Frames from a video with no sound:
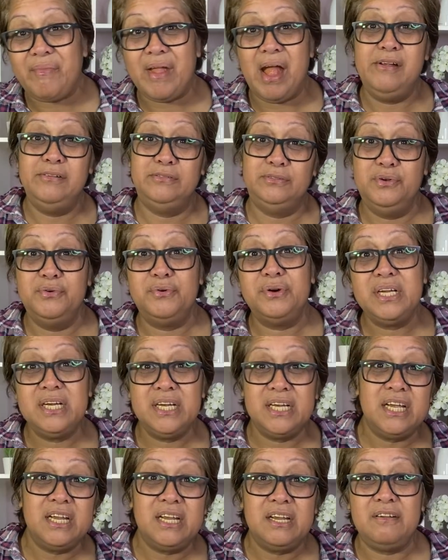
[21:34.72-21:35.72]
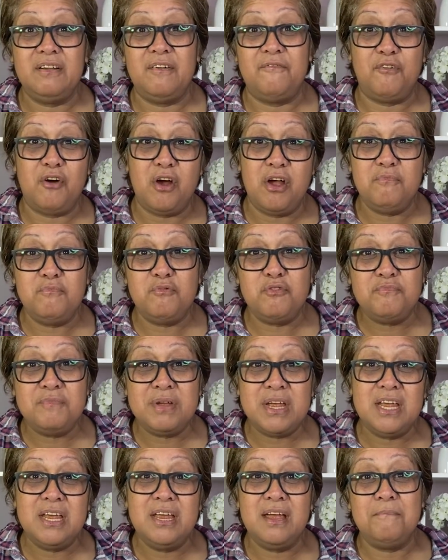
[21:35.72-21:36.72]
you want to get in a fight with
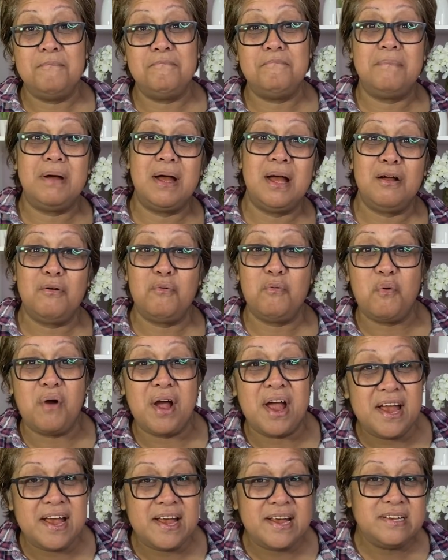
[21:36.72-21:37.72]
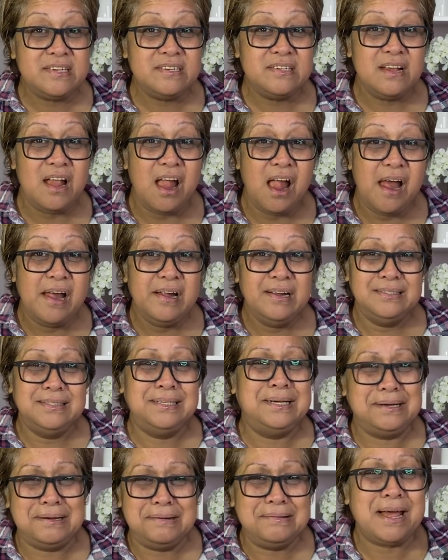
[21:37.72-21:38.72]
me, Mark Wayne,
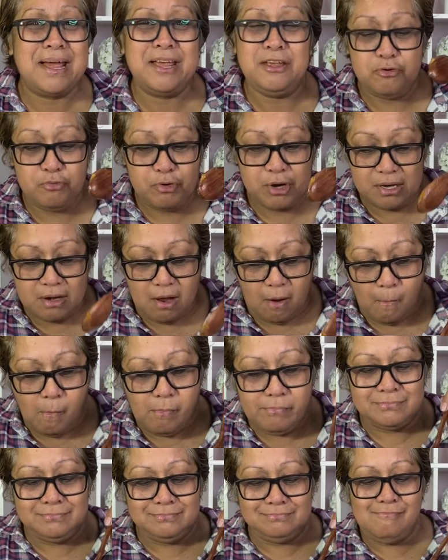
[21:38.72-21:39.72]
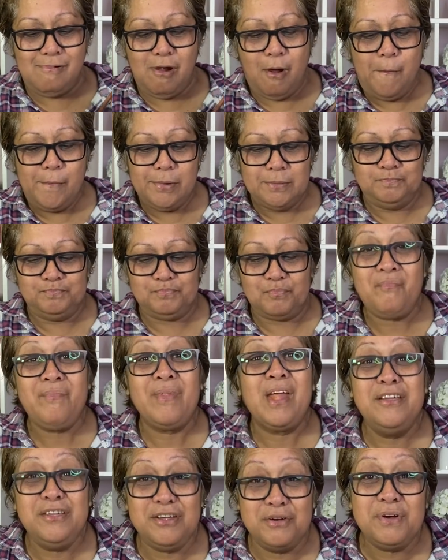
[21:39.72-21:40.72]
okay, you win.
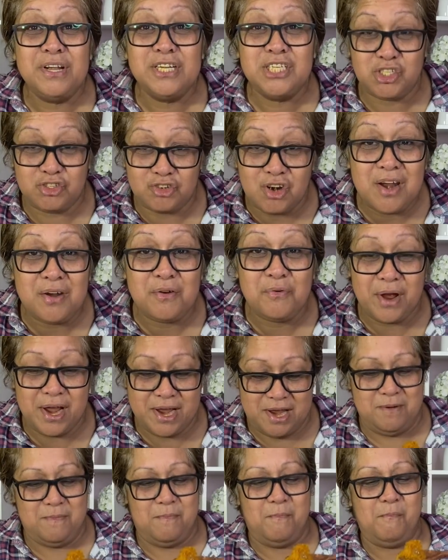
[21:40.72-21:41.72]
You win straight away.